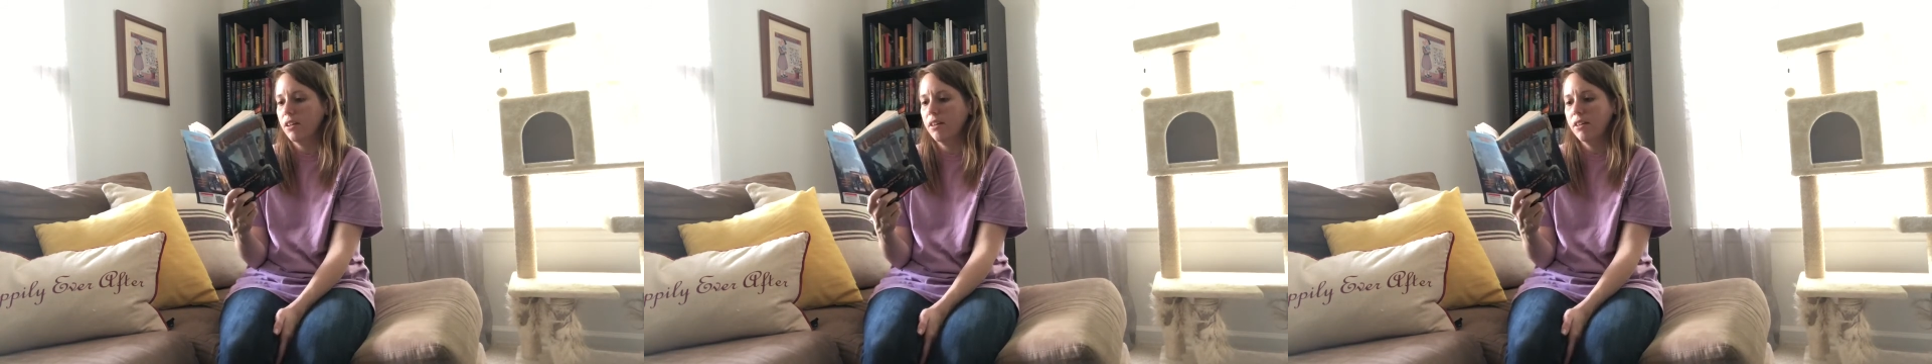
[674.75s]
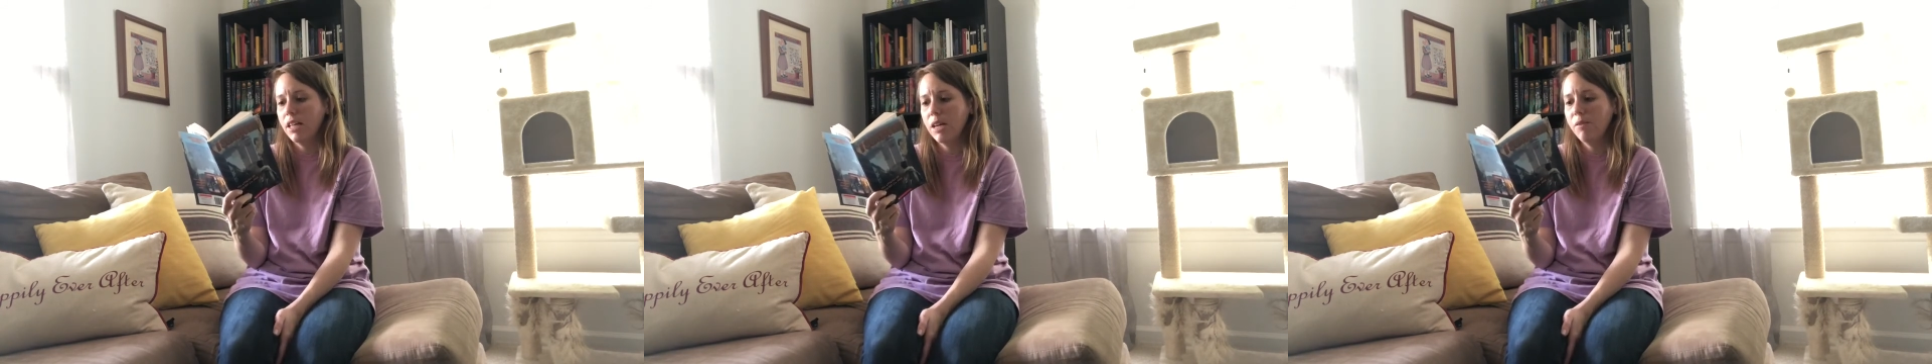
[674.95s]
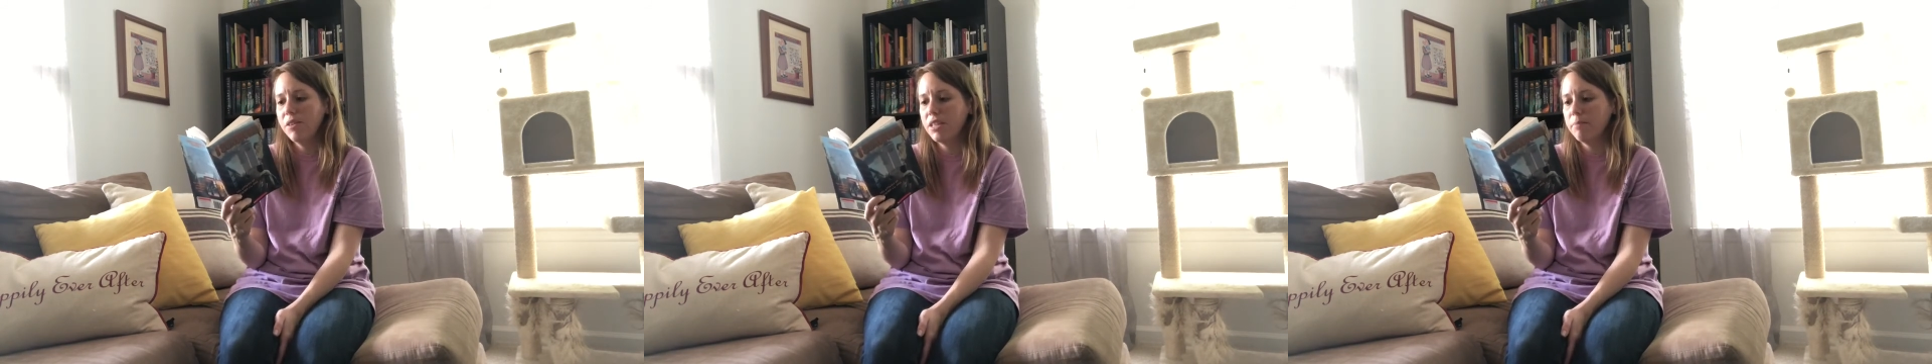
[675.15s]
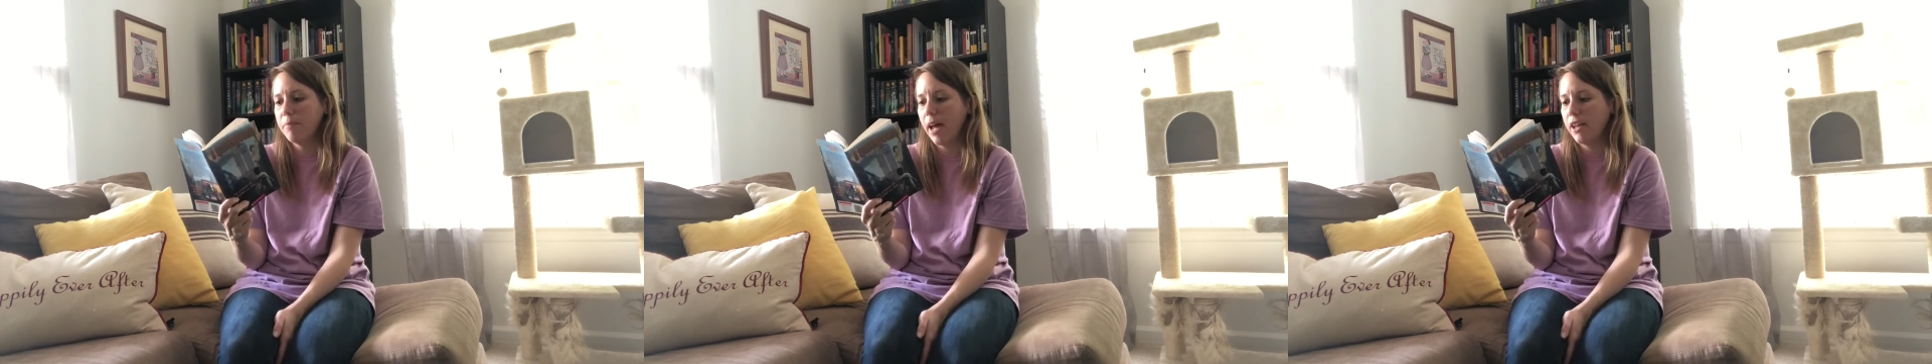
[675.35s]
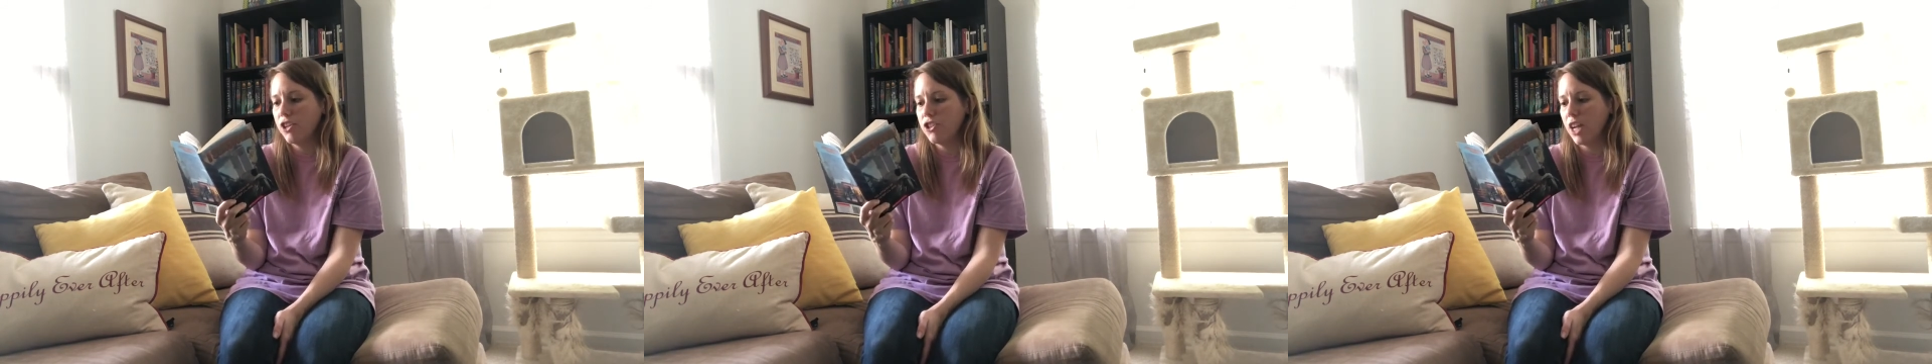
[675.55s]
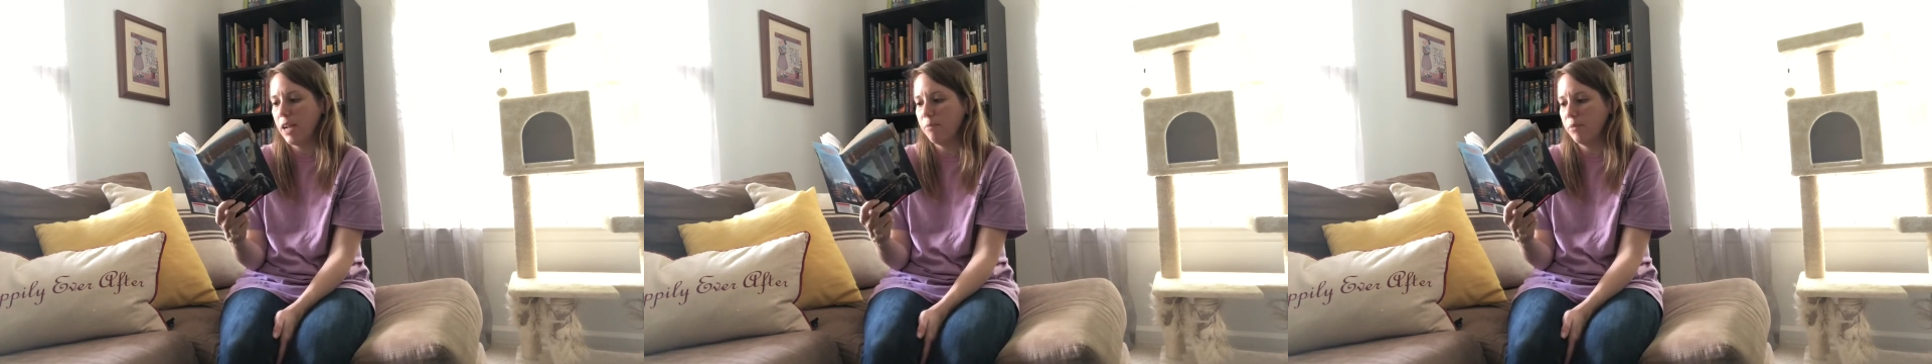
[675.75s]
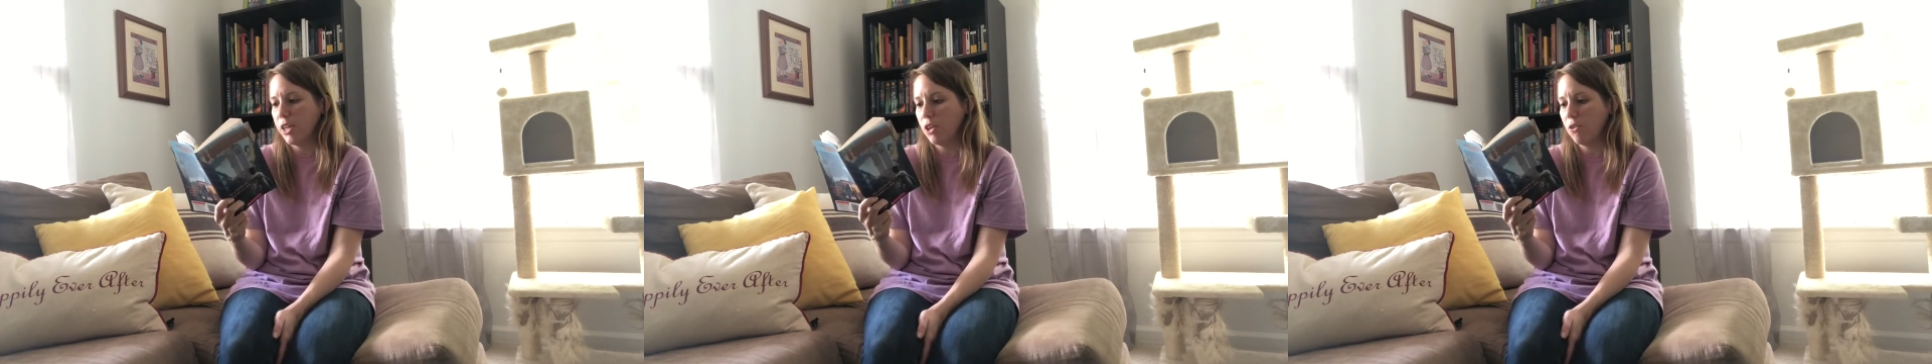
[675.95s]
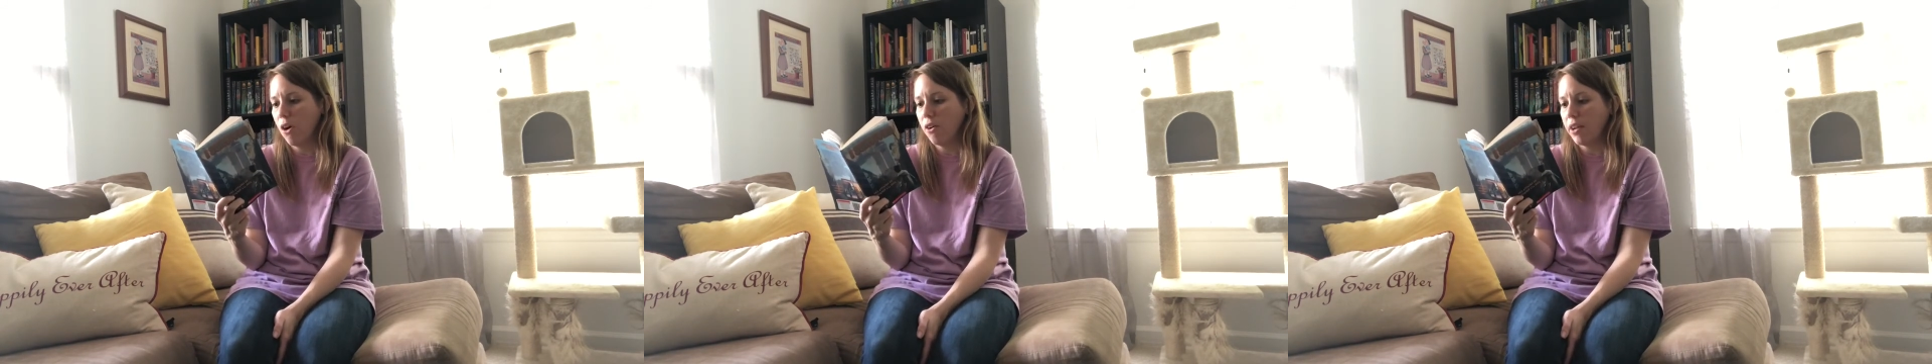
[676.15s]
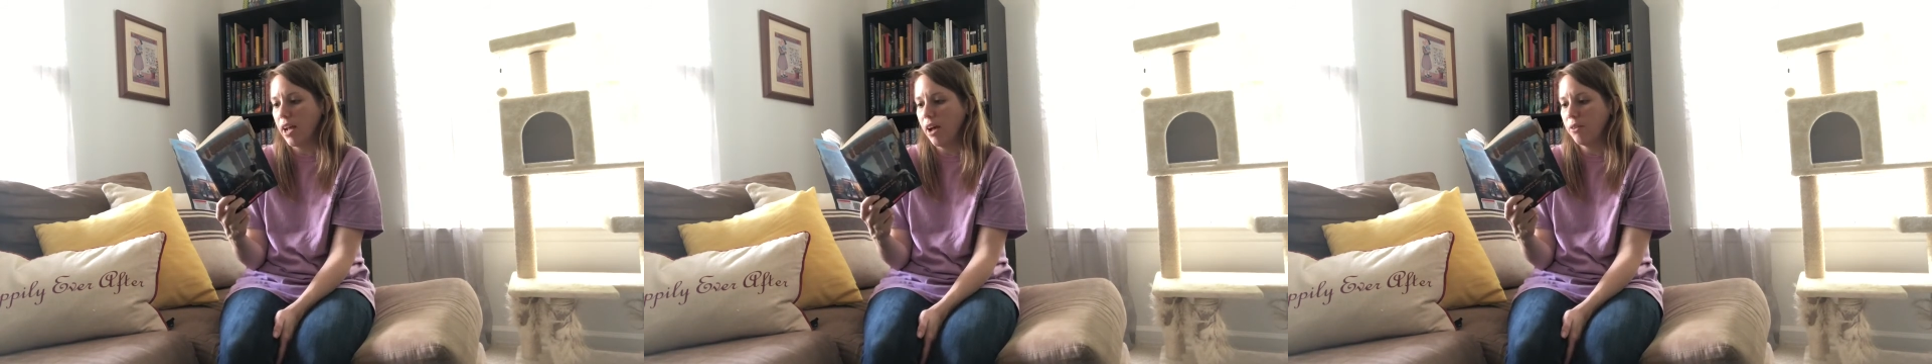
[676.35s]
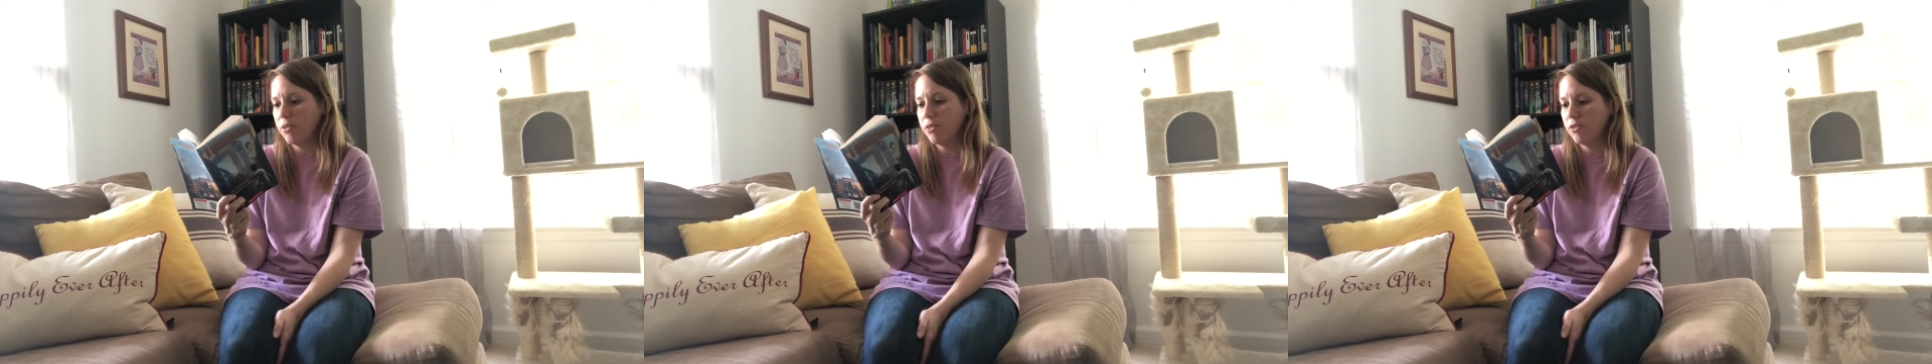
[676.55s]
He was in bad shape when he crawled out.